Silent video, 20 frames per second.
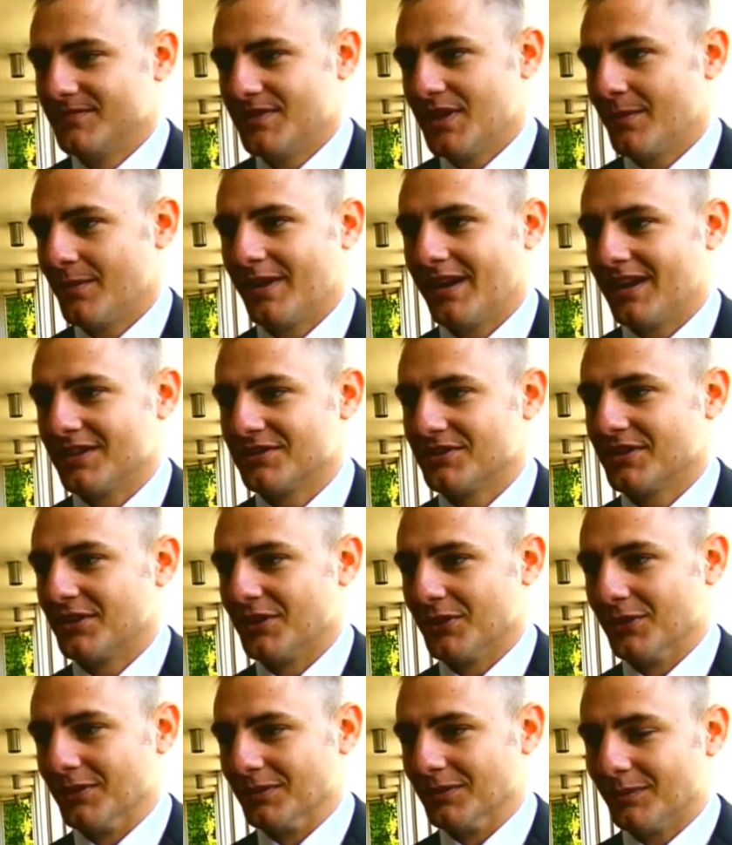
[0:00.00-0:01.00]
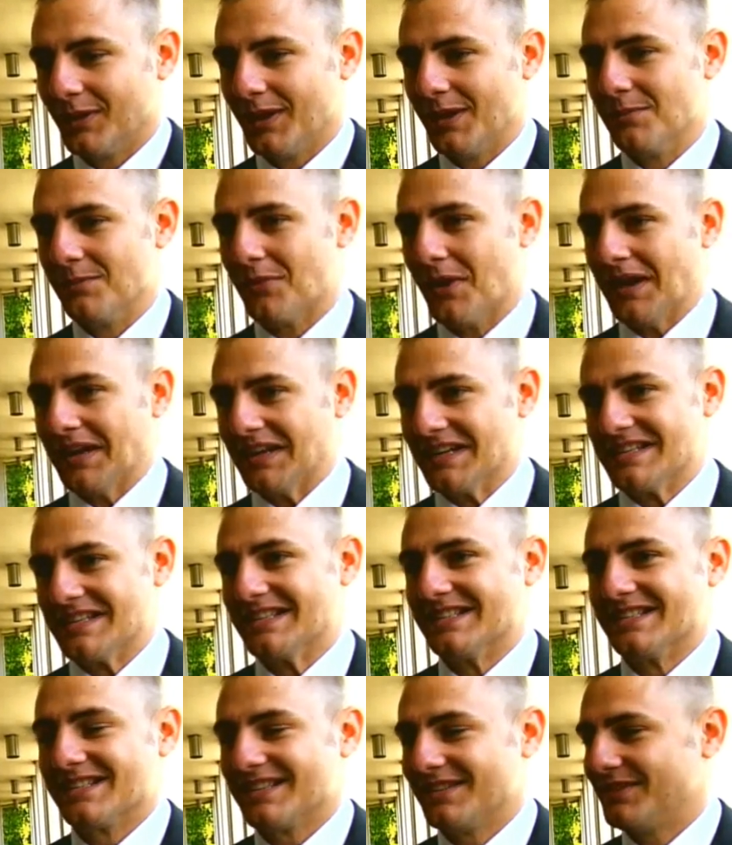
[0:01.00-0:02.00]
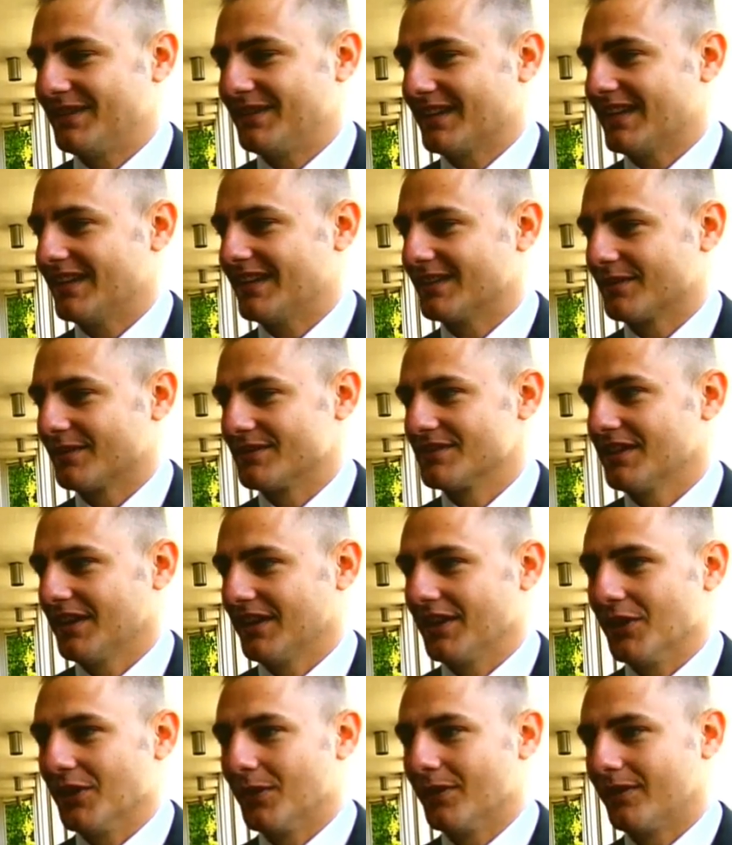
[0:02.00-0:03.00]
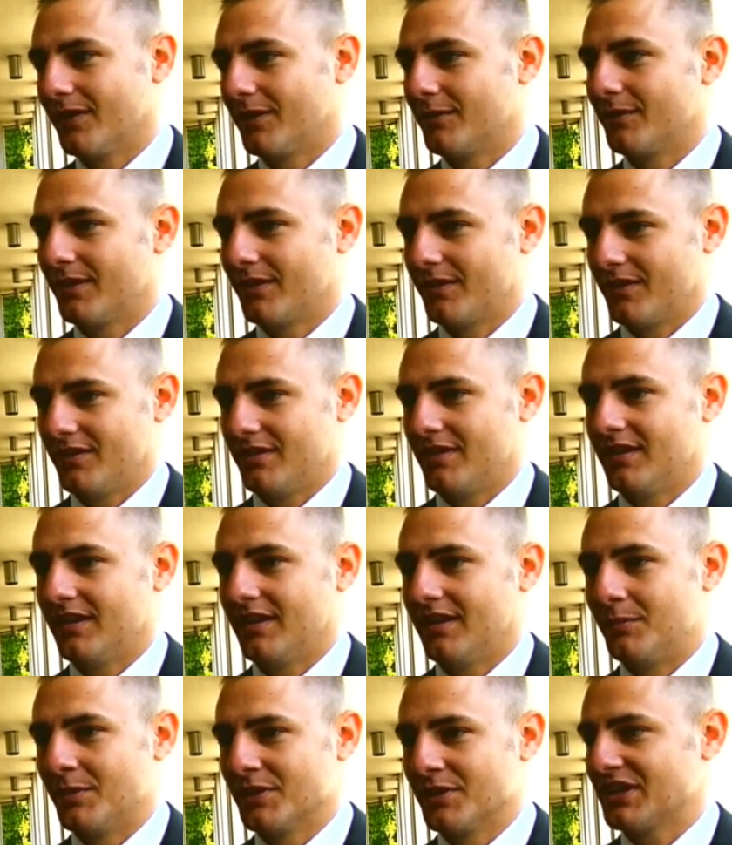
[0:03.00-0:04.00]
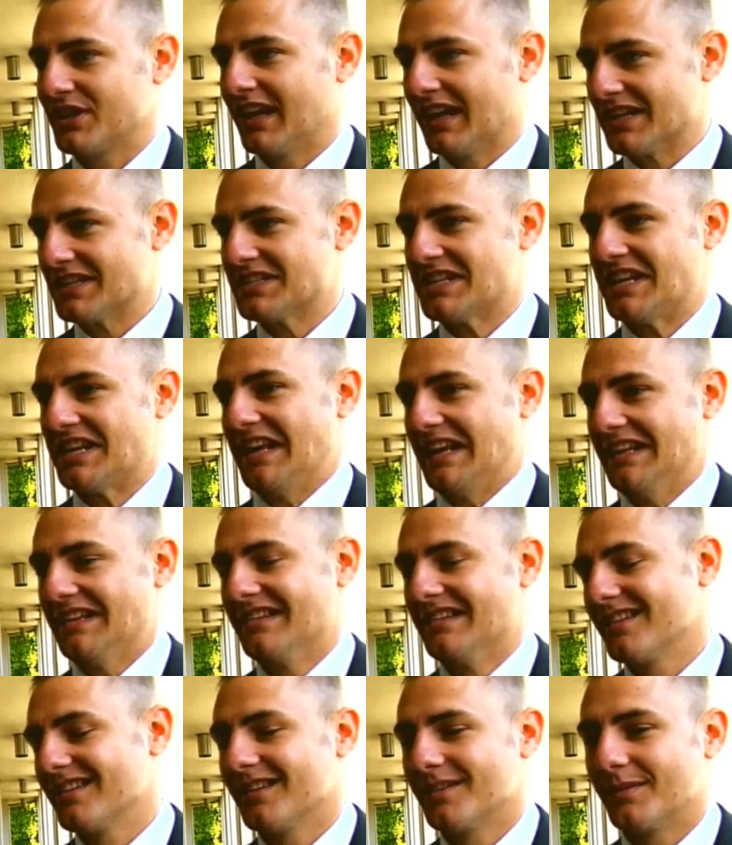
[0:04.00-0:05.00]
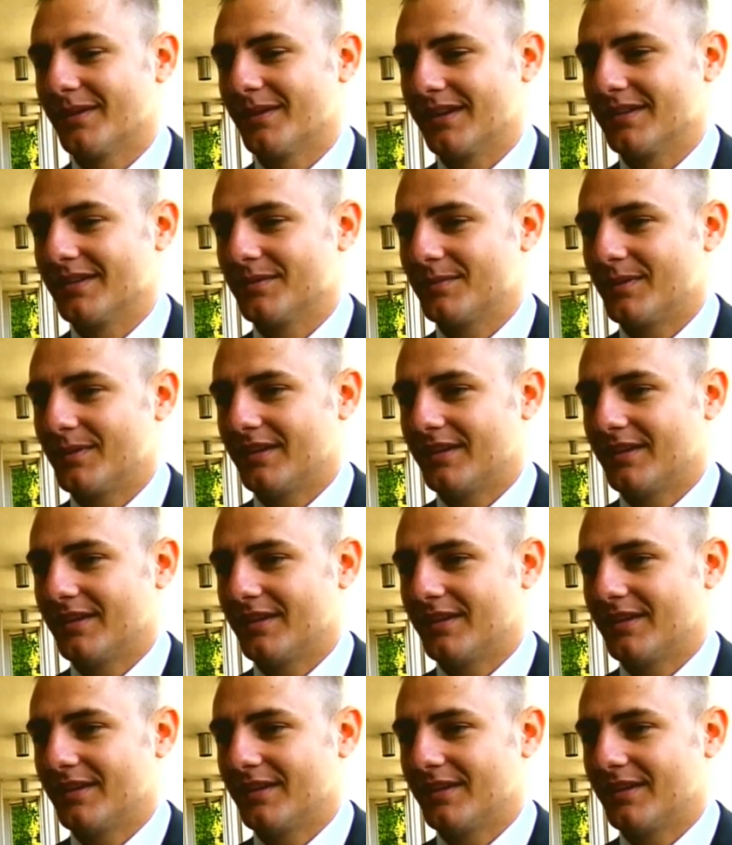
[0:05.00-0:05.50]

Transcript: you know what I mean, as they do, pulling pranks and stuff like that, because they knew how much I like singing, you know what I mean.